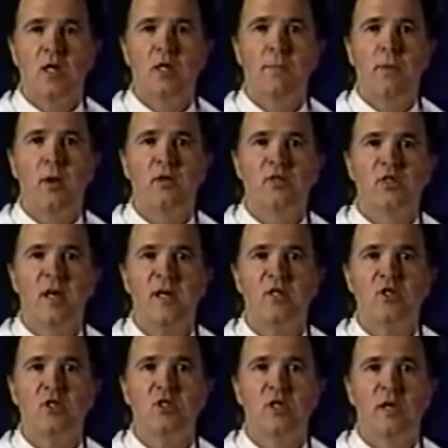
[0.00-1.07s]
the
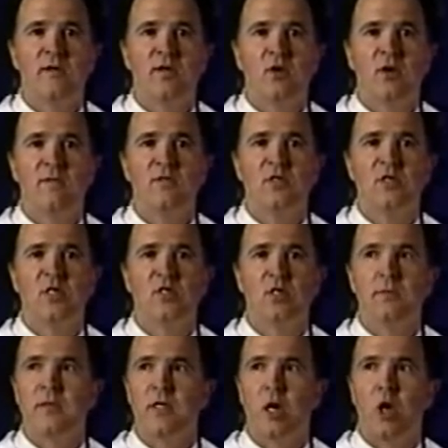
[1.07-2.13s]
pulsations of the nervous
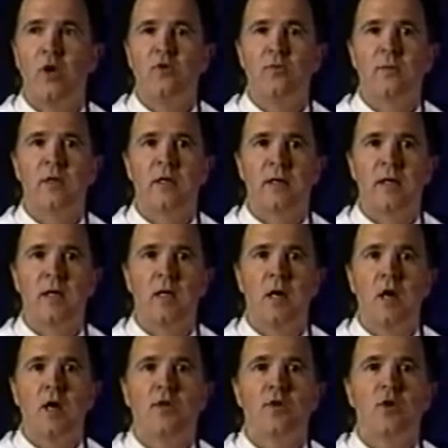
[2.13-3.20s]
system and ultimately
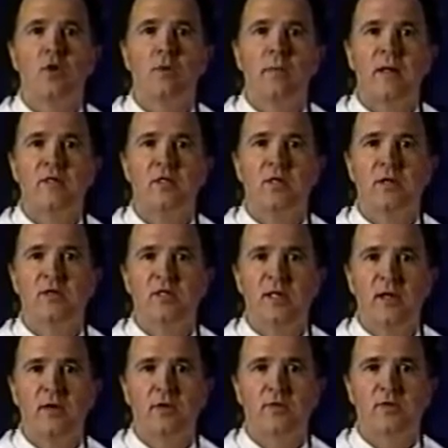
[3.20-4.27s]
the
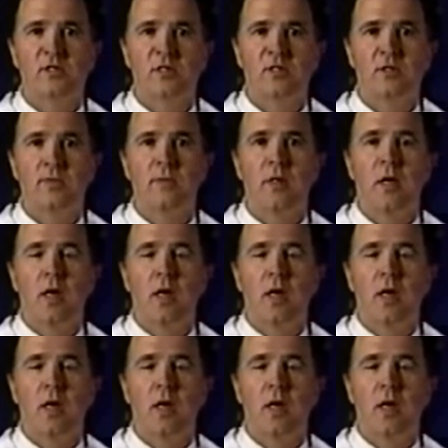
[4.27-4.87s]
neuromusculoskeletal system